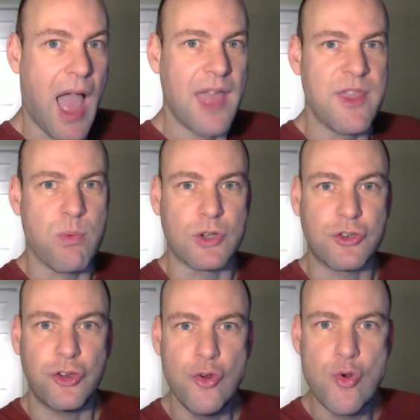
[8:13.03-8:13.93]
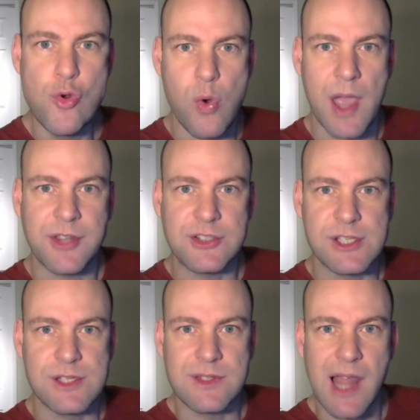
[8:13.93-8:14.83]
And there were two
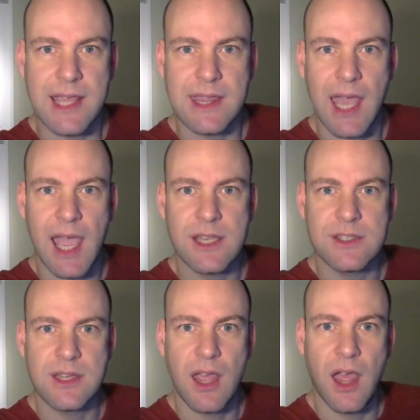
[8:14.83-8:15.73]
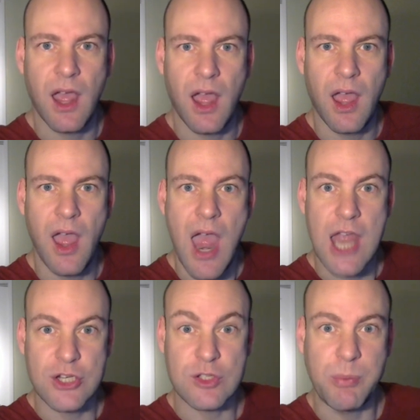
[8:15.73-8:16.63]
questions like that.
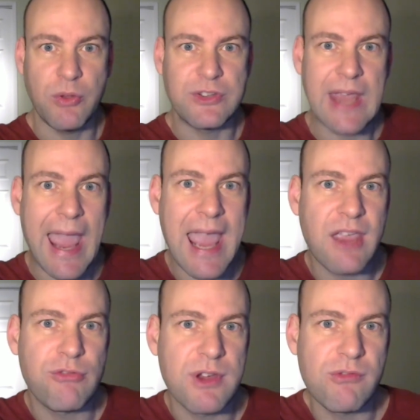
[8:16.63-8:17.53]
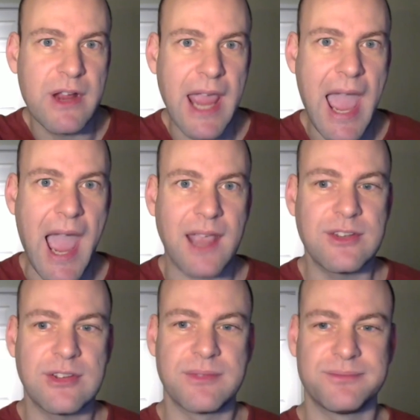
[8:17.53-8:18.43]
And you're supposed to angry
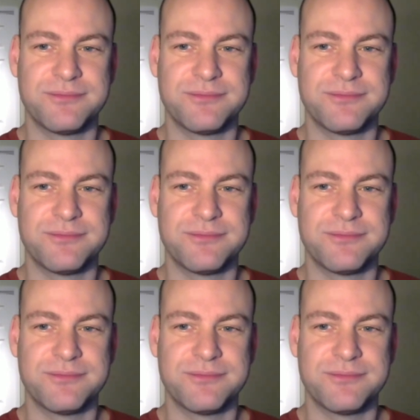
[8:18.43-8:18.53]
react.